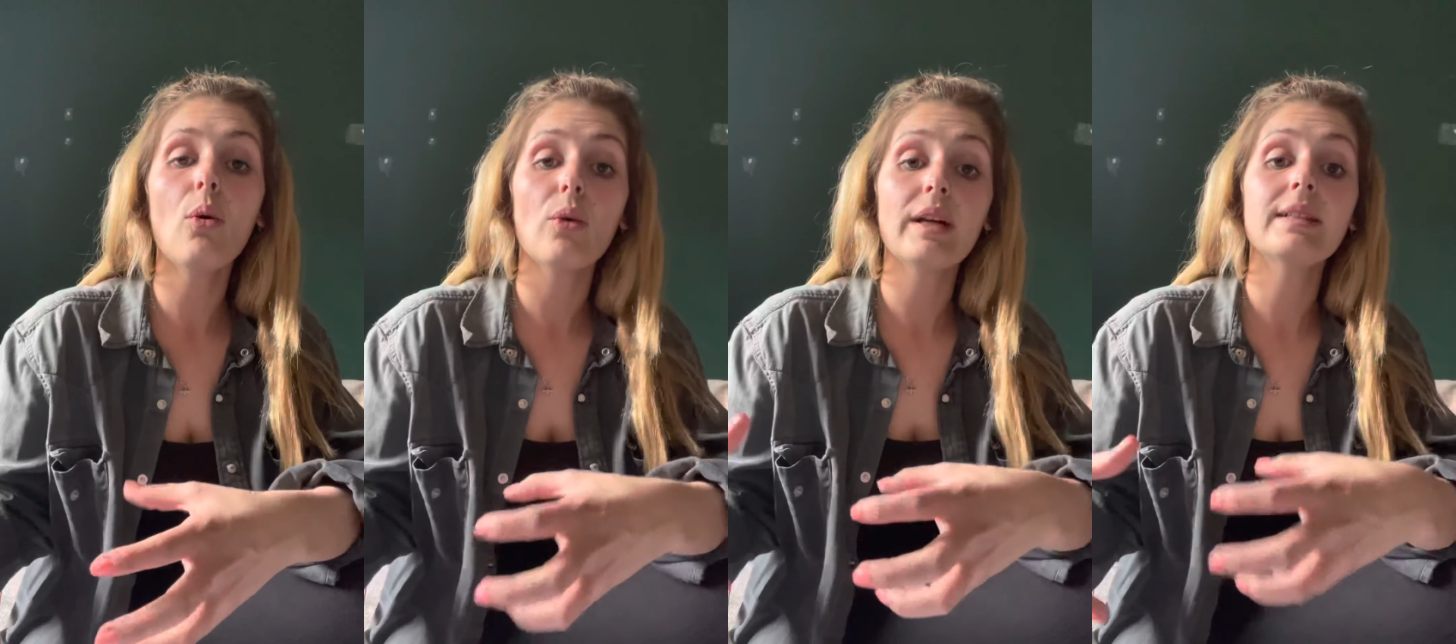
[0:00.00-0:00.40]

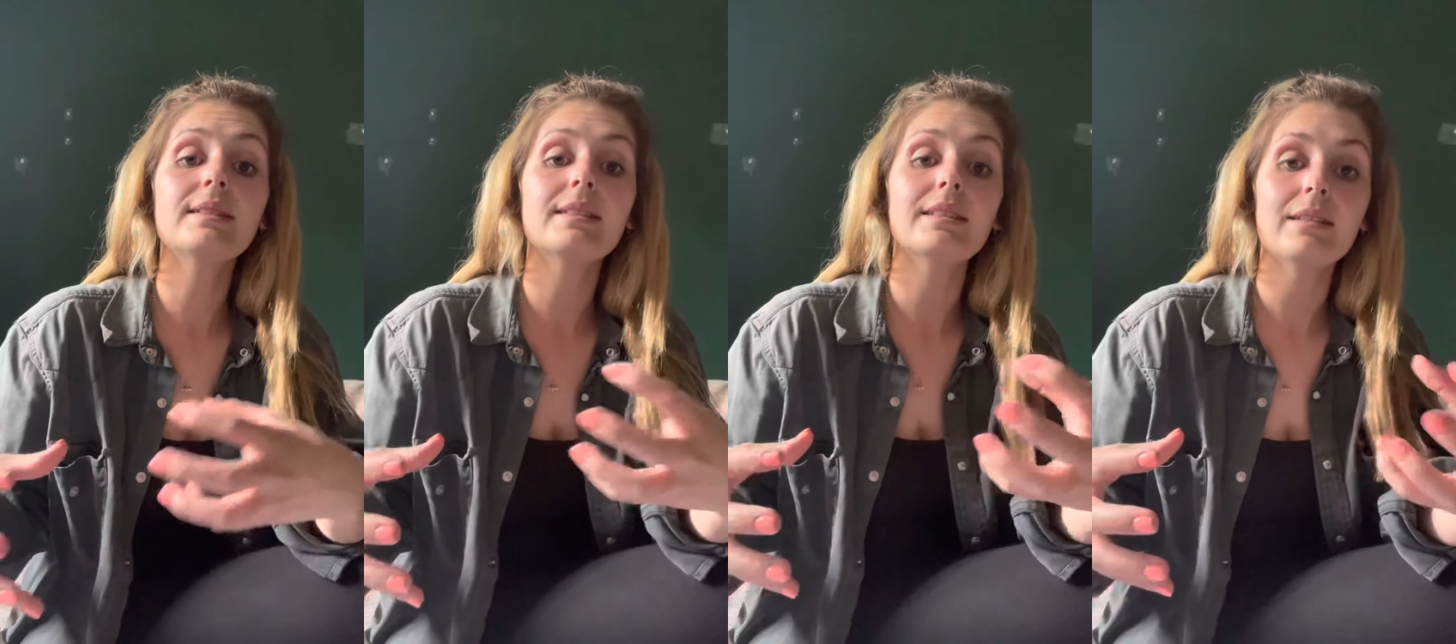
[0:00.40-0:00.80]
or
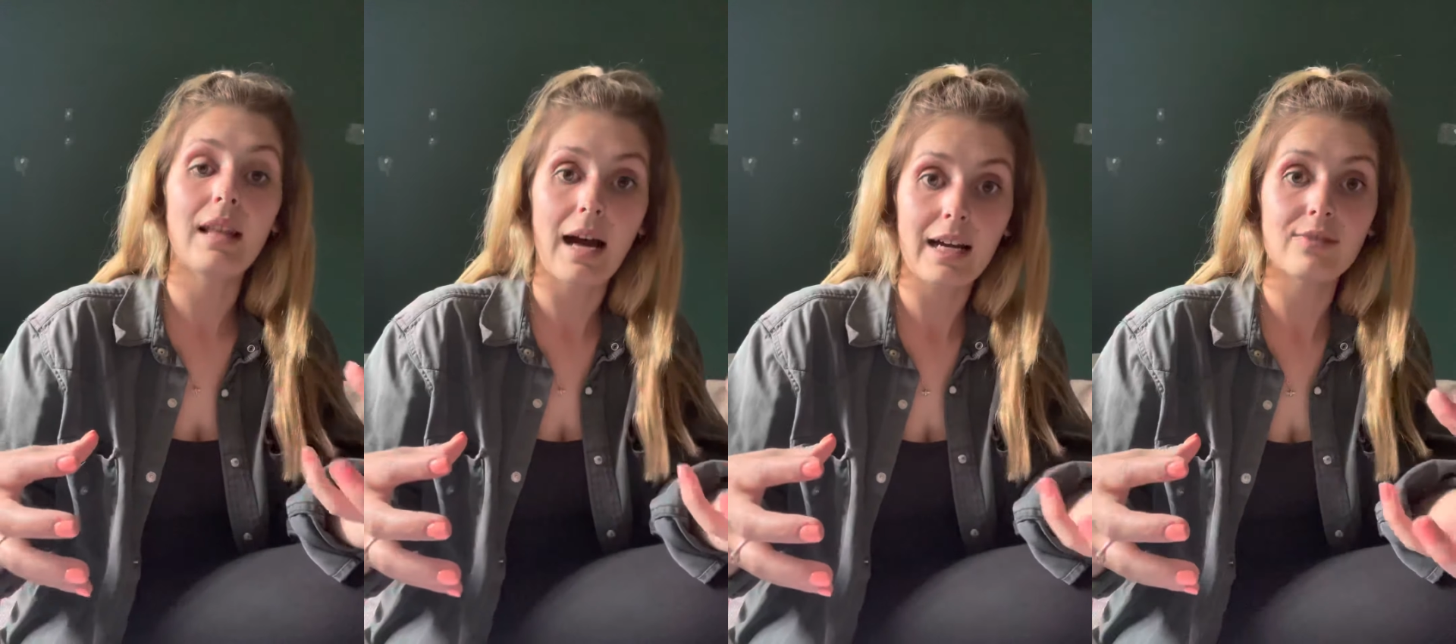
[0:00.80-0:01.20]
kids,
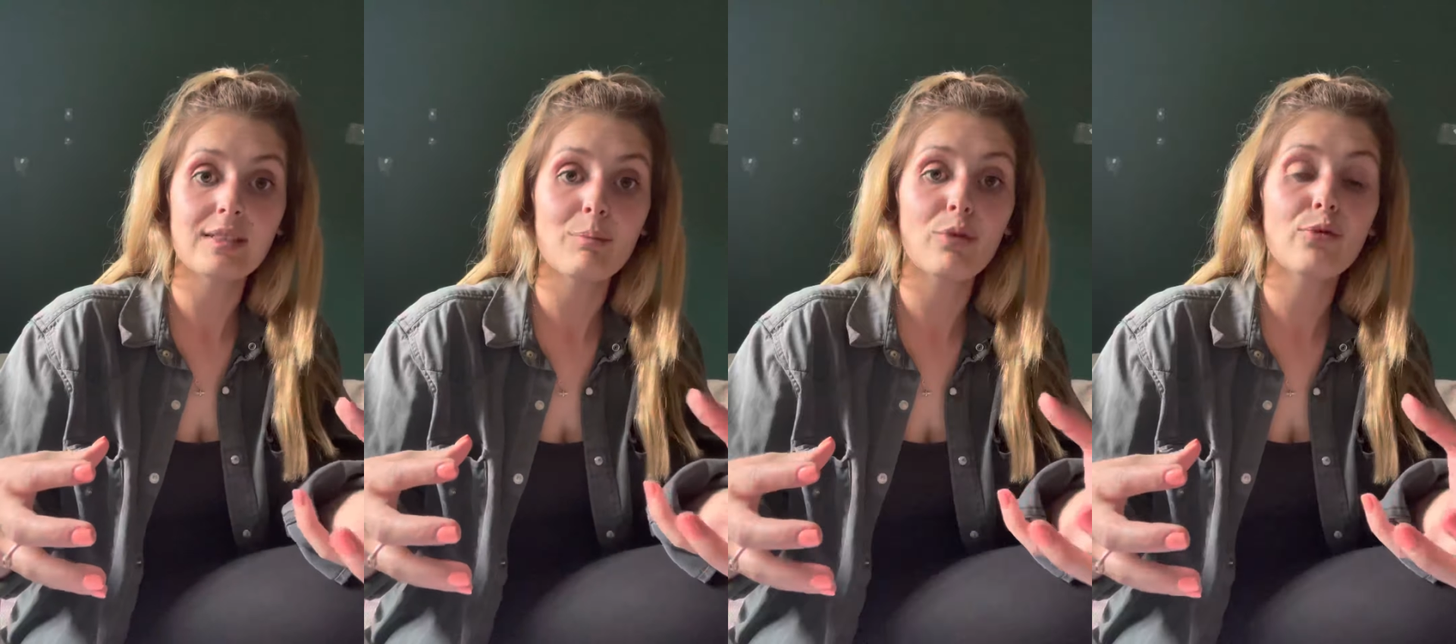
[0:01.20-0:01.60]
like I've
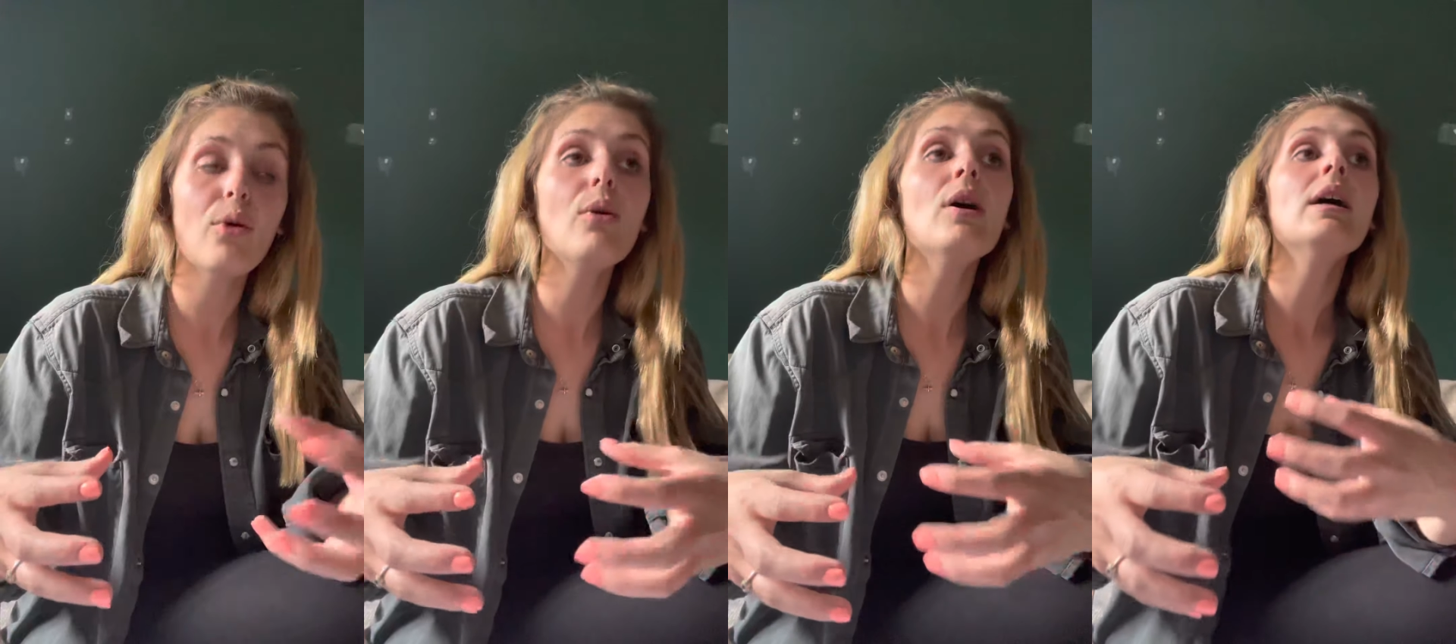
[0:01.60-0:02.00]
said before,